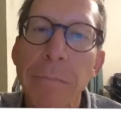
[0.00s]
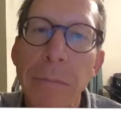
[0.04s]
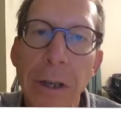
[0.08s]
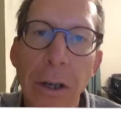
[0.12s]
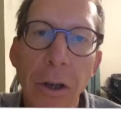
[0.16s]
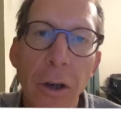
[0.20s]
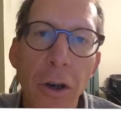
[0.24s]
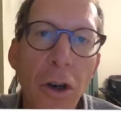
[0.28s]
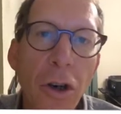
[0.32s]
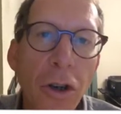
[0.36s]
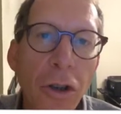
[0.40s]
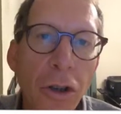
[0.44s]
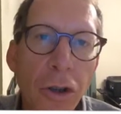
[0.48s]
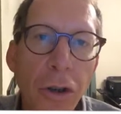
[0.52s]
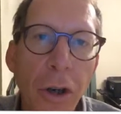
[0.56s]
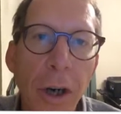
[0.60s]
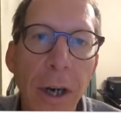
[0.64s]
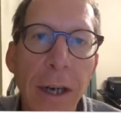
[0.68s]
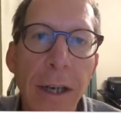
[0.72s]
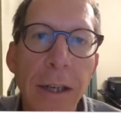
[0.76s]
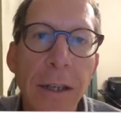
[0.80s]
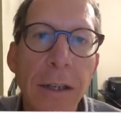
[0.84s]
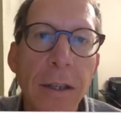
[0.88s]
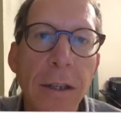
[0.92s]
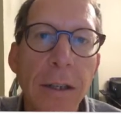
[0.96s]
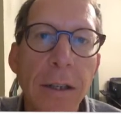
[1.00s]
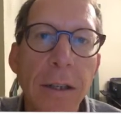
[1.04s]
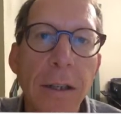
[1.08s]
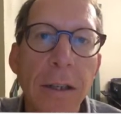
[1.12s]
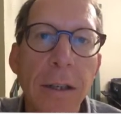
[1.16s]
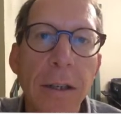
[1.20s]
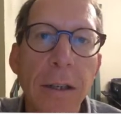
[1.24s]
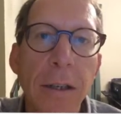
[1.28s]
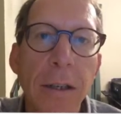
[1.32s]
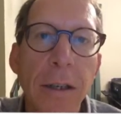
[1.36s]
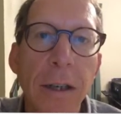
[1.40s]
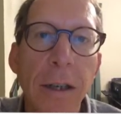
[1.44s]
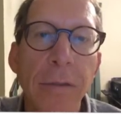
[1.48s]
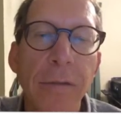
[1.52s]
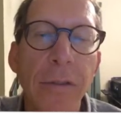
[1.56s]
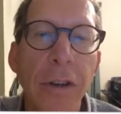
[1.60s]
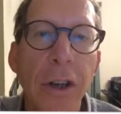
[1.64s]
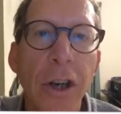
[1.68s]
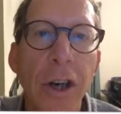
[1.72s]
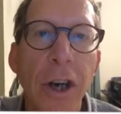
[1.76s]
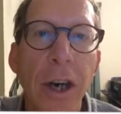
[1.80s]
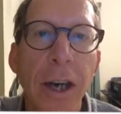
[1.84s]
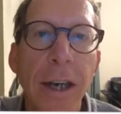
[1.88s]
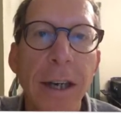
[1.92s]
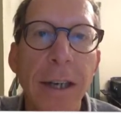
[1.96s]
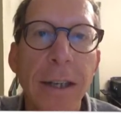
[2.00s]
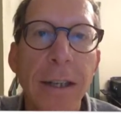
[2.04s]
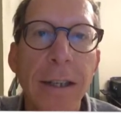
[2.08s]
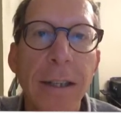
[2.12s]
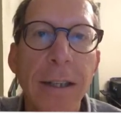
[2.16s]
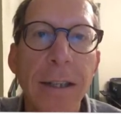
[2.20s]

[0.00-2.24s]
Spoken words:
In contrast, in the United